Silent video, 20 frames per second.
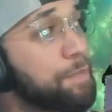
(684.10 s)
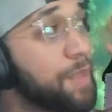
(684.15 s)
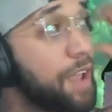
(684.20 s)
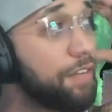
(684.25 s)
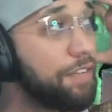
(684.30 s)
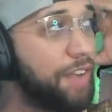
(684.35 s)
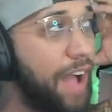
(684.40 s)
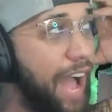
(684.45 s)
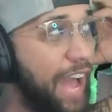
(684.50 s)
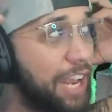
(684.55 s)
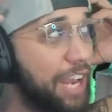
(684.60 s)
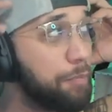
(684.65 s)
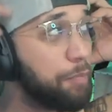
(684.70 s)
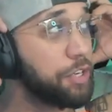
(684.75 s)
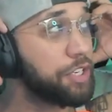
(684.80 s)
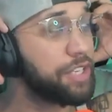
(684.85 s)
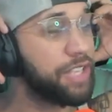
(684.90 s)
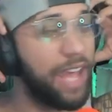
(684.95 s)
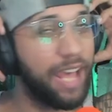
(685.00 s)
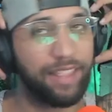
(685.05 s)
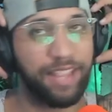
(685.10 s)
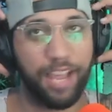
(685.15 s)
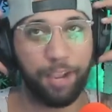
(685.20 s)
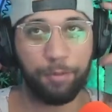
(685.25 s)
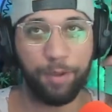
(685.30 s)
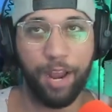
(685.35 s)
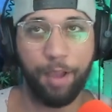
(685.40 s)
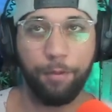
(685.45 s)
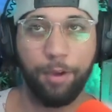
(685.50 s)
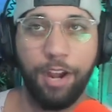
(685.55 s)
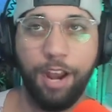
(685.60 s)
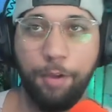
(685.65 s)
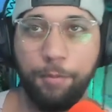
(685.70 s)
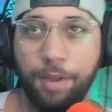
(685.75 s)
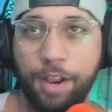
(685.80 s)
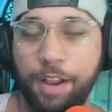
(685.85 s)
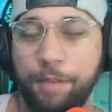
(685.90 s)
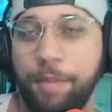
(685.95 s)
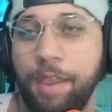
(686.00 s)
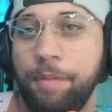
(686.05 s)
Fadi, appreciate that light. What up? What up? What
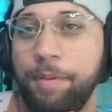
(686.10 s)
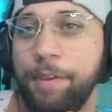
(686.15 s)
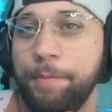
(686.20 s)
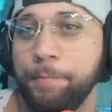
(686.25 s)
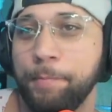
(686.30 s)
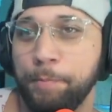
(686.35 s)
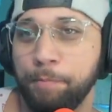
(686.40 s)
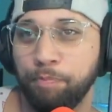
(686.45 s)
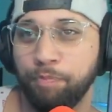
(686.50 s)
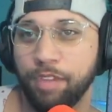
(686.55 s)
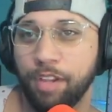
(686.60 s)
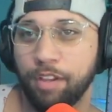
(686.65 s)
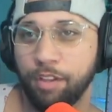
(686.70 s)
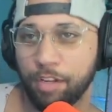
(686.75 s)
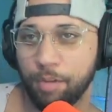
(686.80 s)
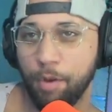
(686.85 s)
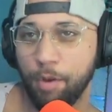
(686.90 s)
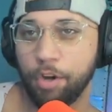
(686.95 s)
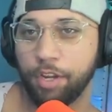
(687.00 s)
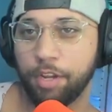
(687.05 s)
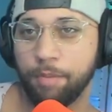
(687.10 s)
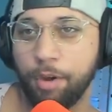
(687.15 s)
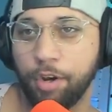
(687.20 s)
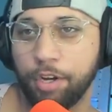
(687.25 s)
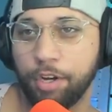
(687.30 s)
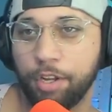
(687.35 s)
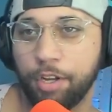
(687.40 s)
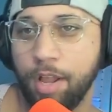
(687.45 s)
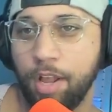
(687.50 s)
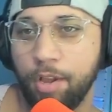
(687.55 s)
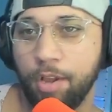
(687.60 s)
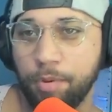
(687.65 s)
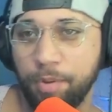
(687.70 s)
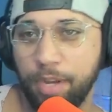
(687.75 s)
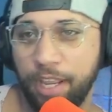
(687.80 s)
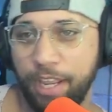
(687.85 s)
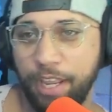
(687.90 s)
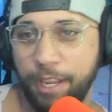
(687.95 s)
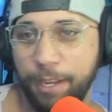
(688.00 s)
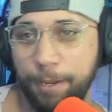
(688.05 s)
up, baby? Good morning. Good morning. Good
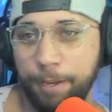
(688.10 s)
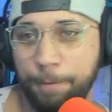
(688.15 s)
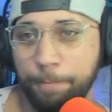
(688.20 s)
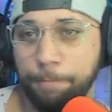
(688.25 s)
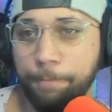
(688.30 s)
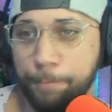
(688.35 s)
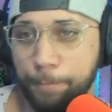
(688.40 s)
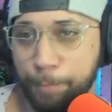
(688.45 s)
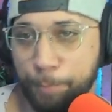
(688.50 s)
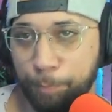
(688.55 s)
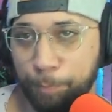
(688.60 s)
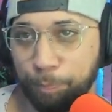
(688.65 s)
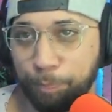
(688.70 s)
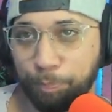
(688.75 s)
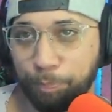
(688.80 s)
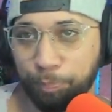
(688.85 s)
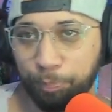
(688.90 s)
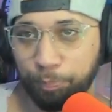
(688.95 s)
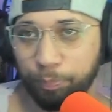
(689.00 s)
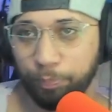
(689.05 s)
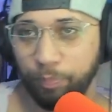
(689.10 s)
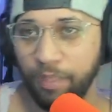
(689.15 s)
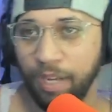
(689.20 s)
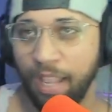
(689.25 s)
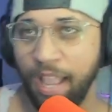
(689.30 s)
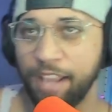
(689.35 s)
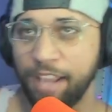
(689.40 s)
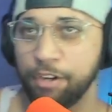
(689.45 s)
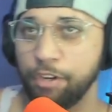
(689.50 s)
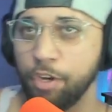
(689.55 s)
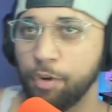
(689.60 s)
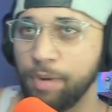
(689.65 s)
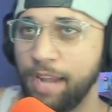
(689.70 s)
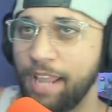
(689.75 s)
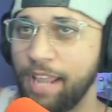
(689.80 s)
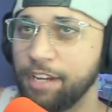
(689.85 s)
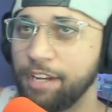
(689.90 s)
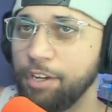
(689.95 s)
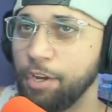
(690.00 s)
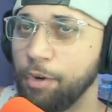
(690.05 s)
morning. How you doing? How
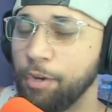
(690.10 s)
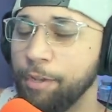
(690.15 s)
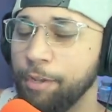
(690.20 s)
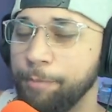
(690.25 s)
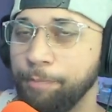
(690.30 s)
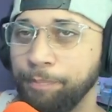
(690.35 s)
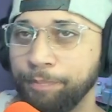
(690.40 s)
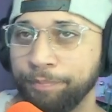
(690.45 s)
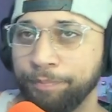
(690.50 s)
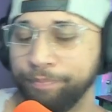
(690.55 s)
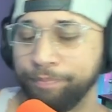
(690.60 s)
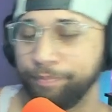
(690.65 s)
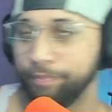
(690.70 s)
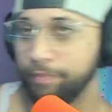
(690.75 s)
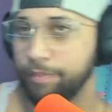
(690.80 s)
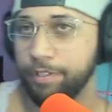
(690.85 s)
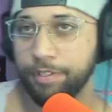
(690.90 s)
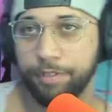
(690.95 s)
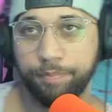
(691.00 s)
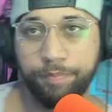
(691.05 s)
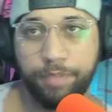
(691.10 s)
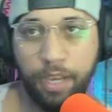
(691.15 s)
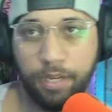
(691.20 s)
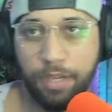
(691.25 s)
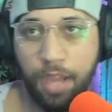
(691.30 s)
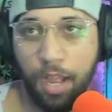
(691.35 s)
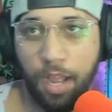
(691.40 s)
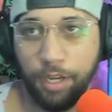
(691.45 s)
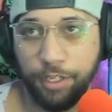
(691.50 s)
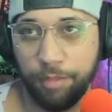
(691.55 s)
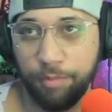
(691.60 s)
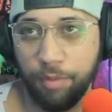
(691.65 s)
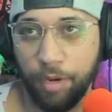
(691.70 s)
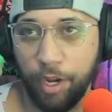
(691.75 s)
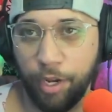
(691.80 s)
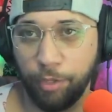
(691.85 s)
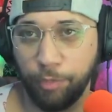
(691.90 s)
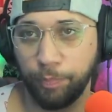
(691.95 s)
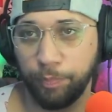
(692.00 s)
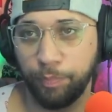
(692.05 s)
you doing? Technology,
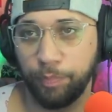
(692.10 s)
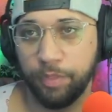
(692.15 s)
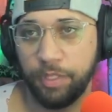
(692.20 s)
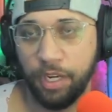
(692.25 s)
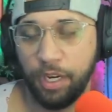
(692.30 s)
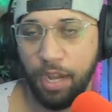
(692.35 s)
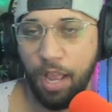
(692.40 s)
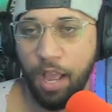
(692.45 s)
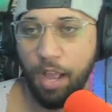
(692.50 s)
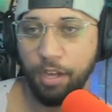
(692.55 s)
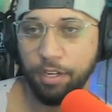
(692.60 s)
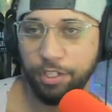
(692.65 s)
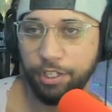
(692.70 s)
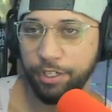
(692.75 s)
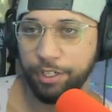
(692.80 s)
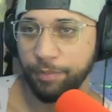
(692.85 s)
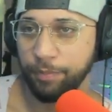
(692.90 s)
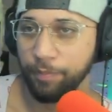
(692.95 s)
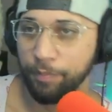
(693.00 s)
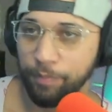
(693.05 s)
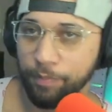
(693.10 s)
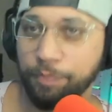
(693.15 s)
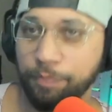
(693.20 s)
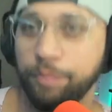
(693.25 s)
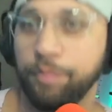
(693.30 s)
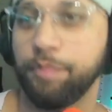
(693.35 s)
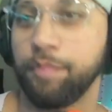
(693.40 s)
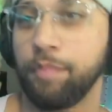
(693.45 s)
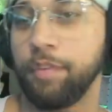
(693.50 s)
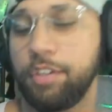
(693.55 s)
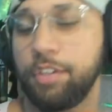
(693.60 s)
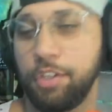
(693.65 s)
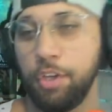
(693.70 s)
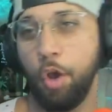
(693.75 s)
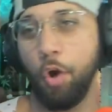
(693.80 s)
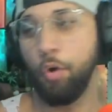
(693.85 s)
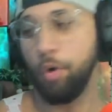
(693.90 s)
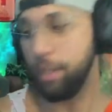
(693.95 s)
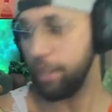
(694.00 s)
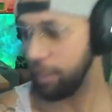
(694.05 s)
bro. Technology. It's the
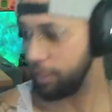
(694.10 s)
only.